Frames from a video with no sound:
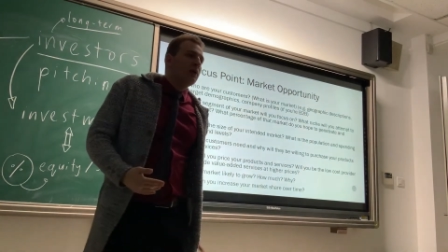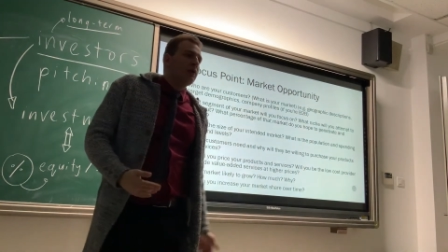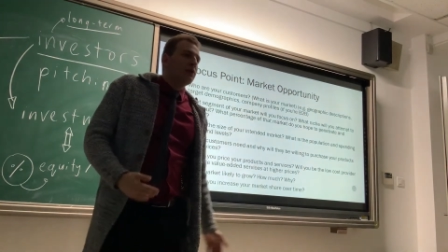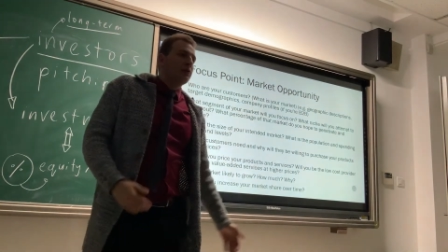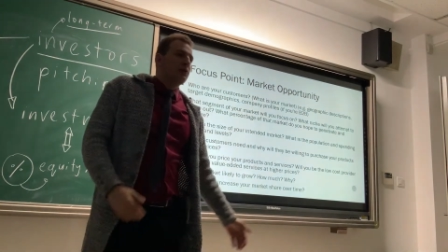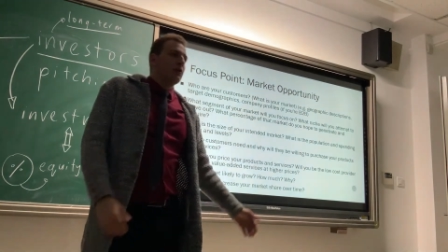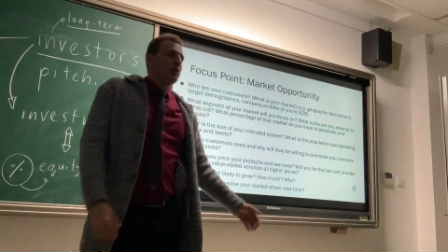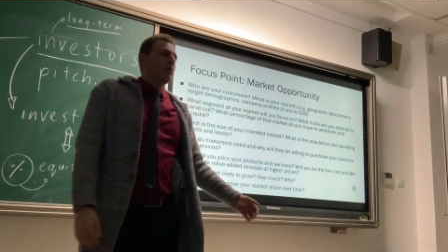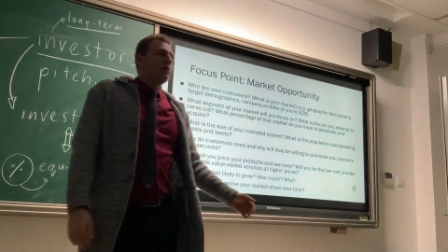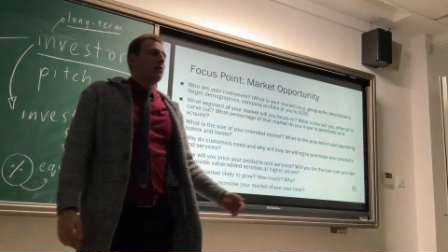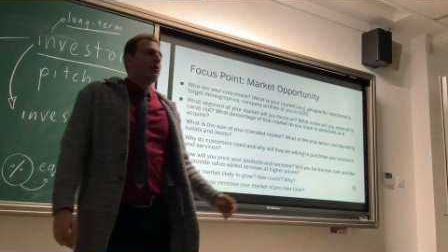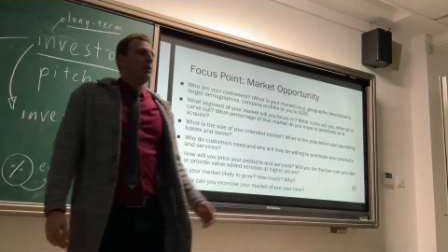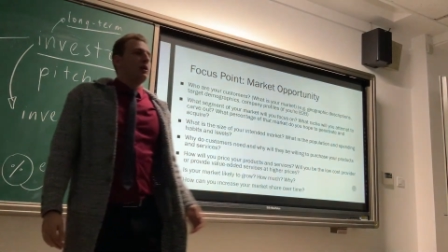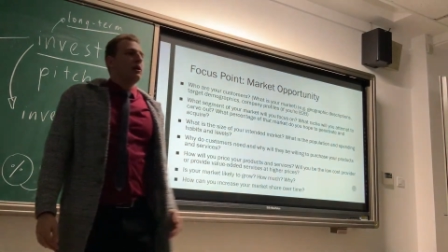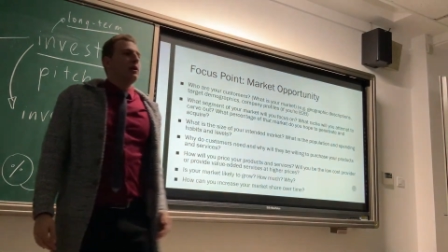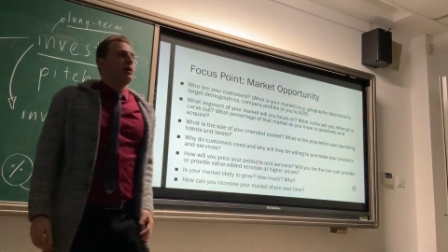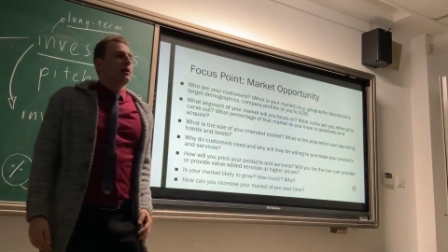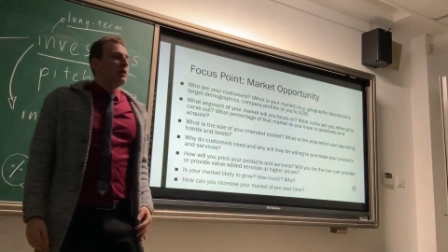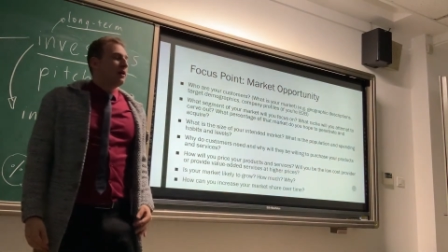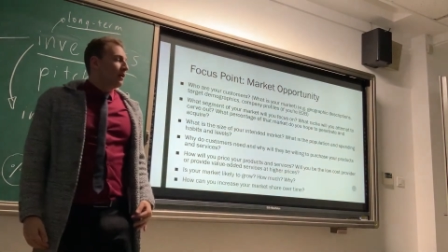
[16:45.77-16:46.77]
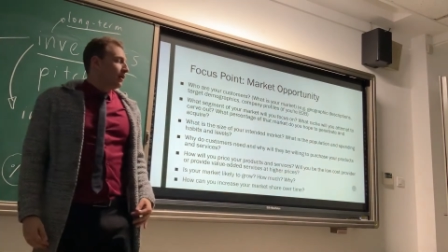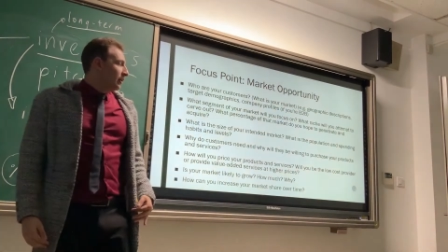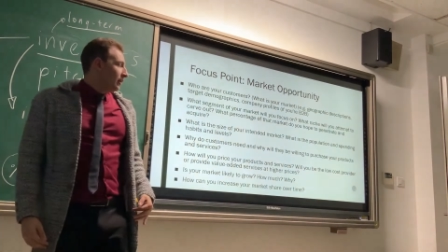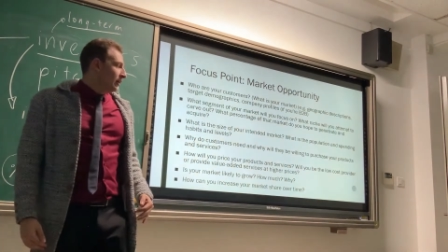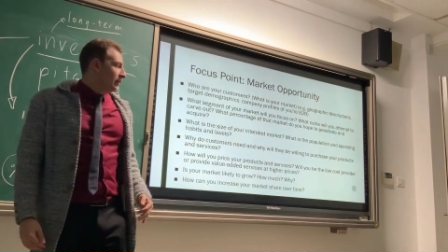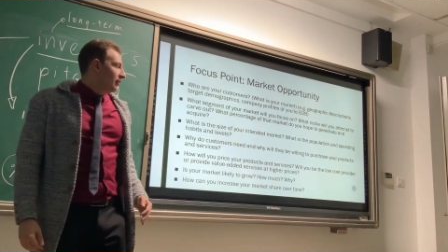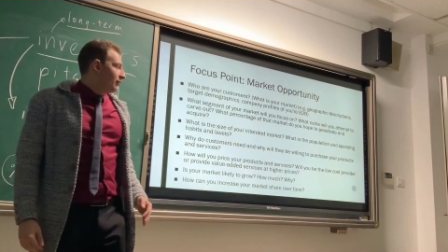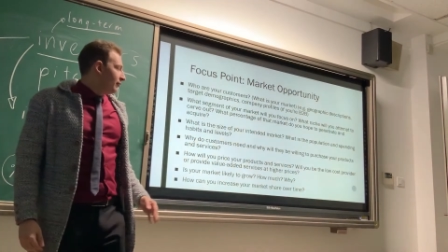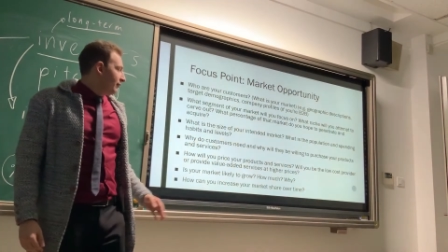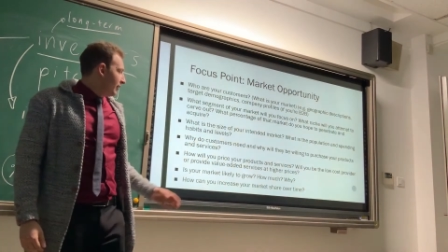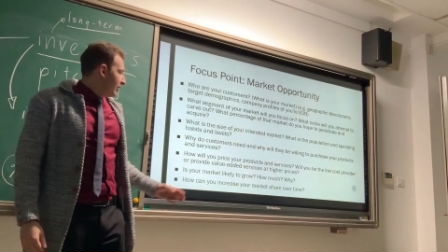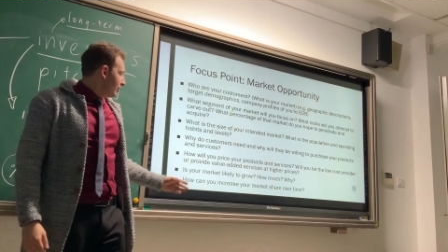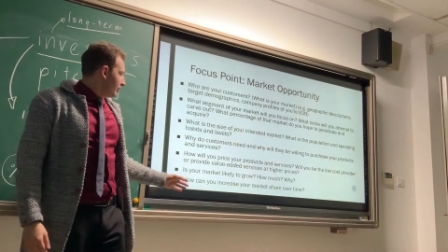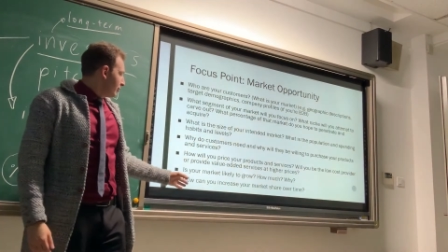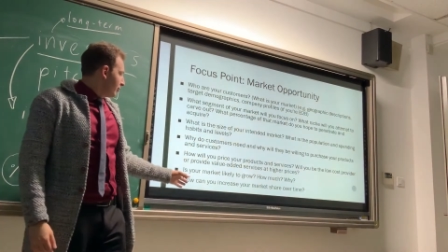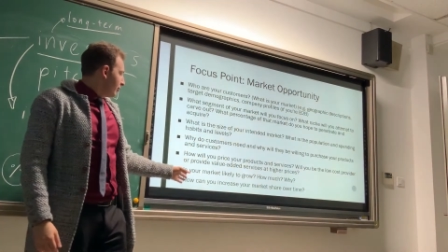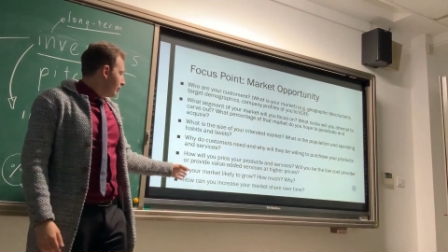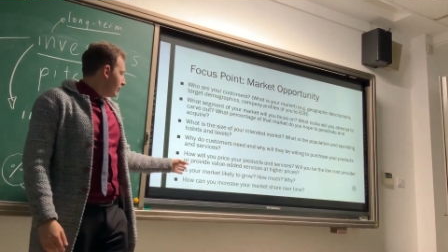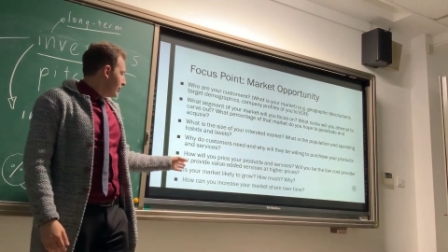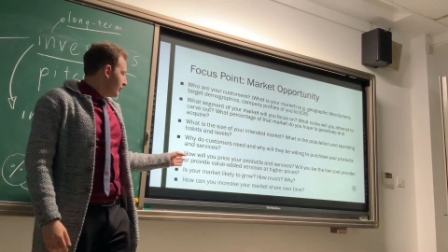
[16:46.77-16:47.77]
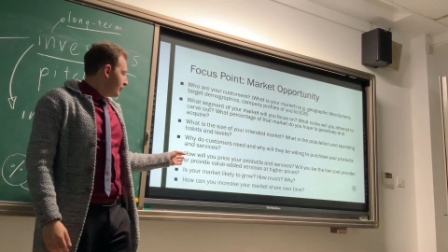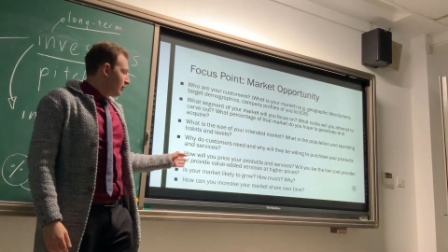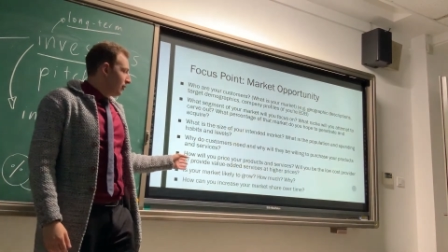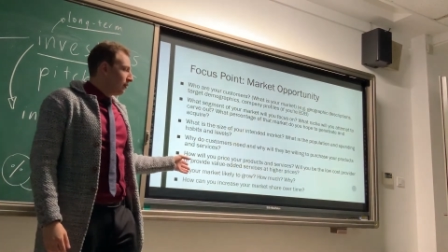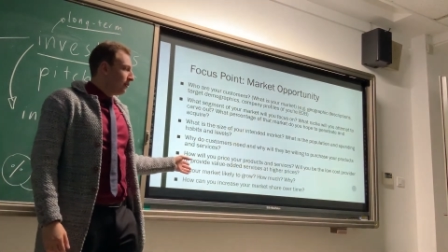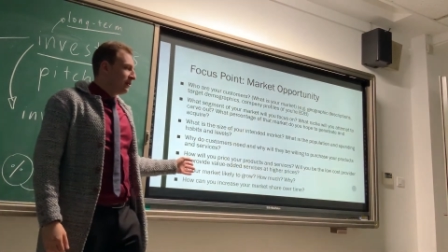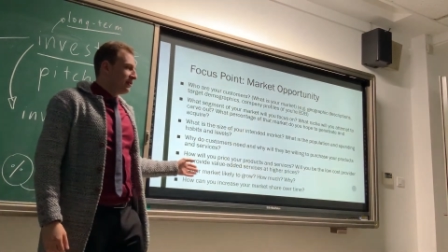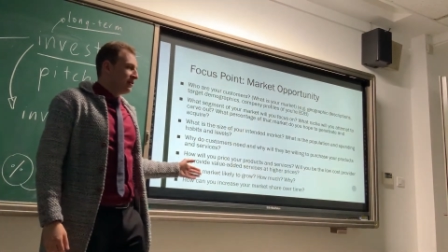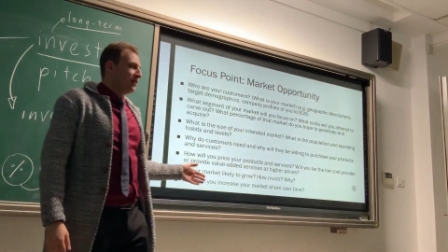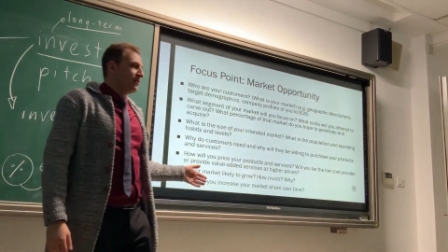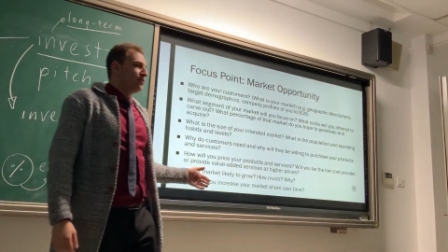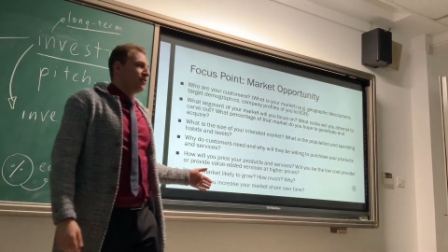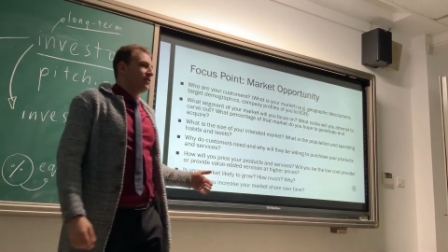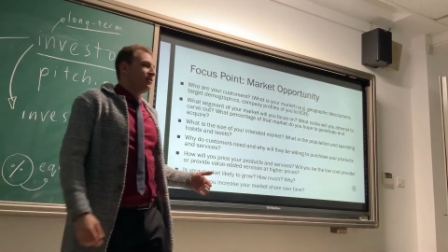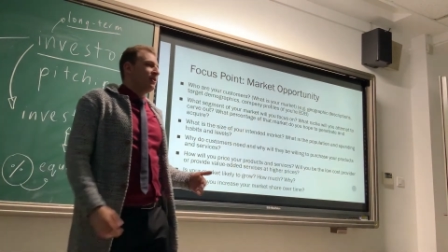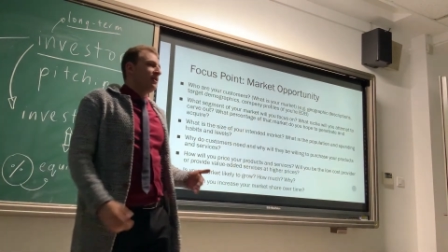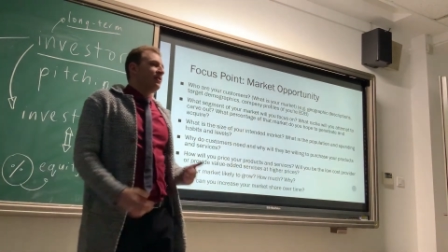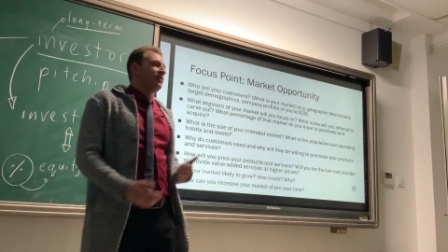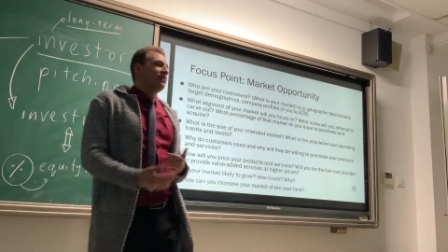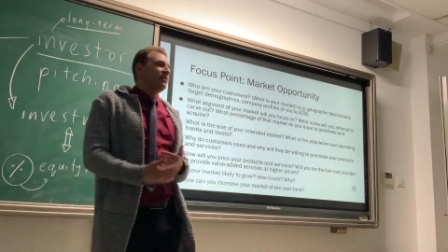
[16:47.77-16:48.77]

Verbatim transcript: So uh, an investor is always interested in